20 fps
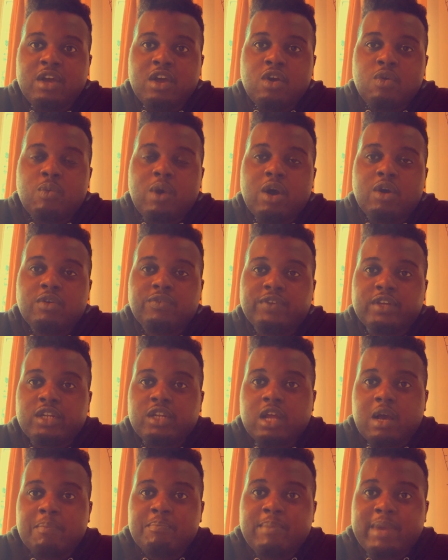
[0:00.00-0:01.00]
what other
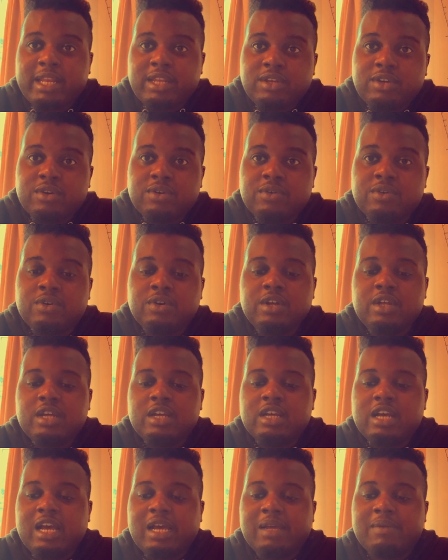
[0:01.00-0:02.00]
non-medical
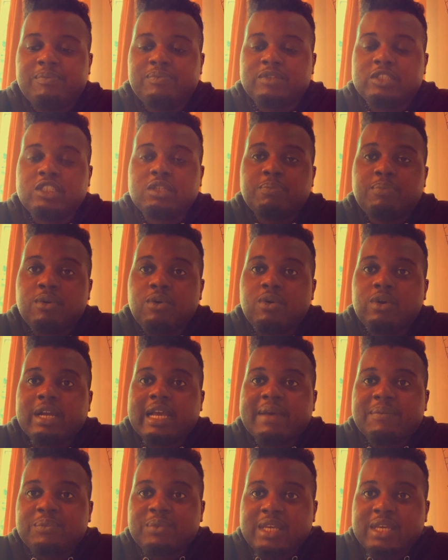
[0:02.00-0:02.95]
support can